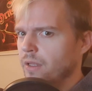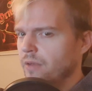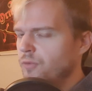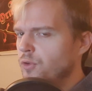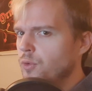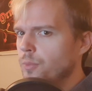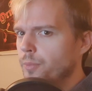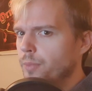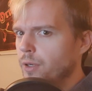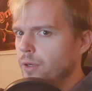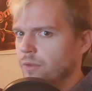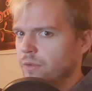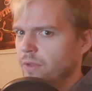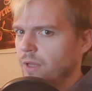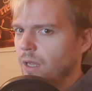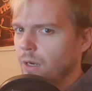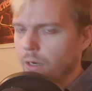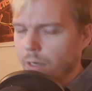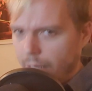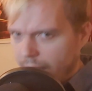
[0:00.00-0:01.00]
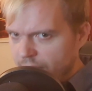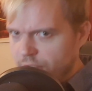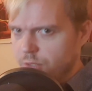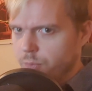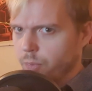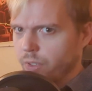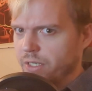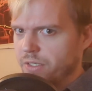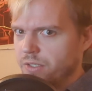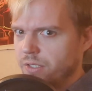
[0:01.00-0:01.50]
if you put a Let's
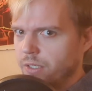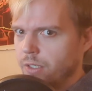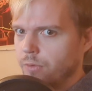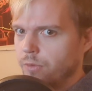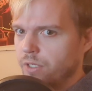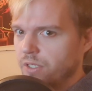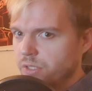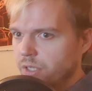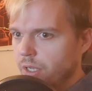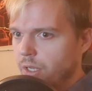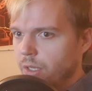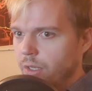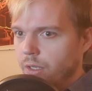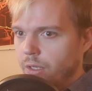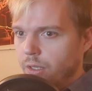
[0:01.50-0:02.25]
Play series